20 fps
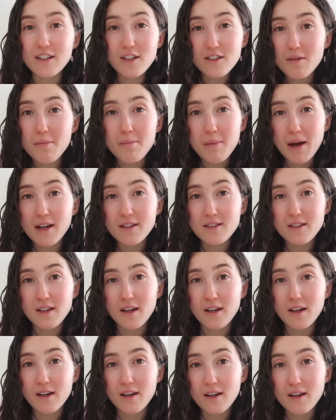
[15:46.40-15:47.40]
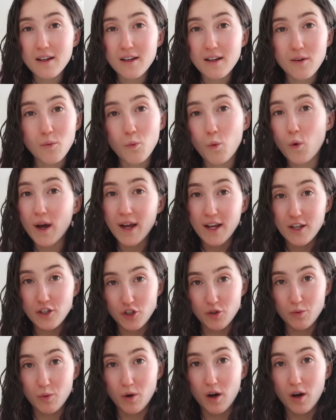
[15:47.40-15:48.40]
doesn't matter what age
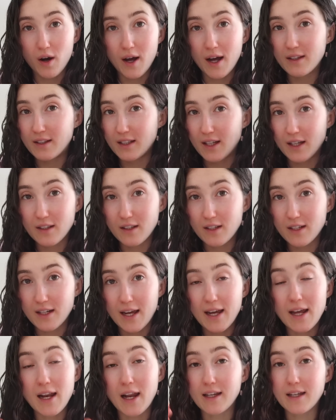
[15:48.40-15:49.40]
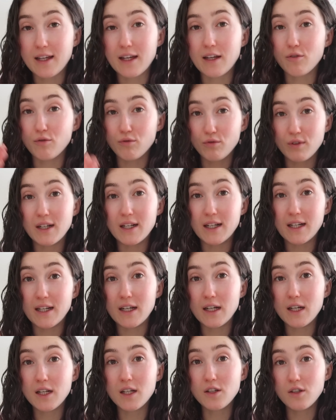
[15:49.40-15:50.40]
you are at the end of the day. Like, it
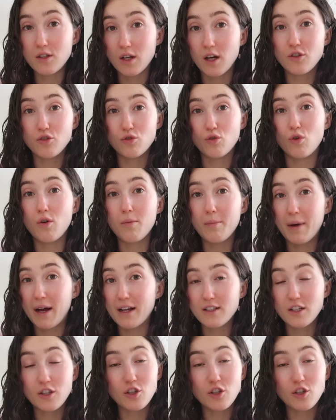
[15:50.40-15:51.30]
really does not matter.